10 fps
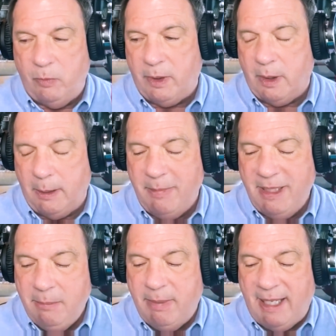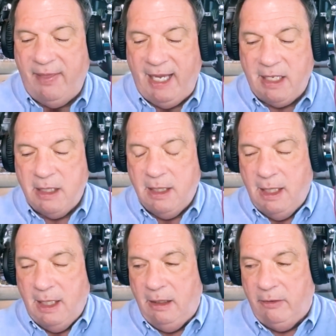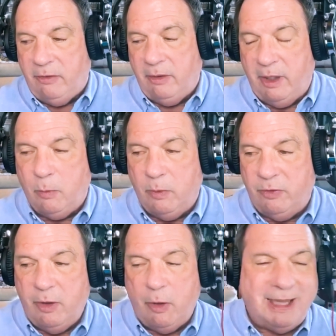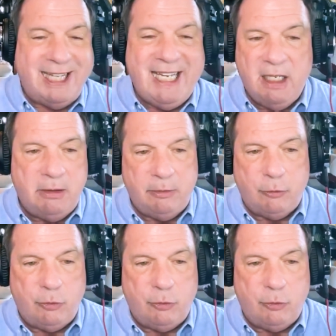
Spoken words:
And what I mean by that is there was no land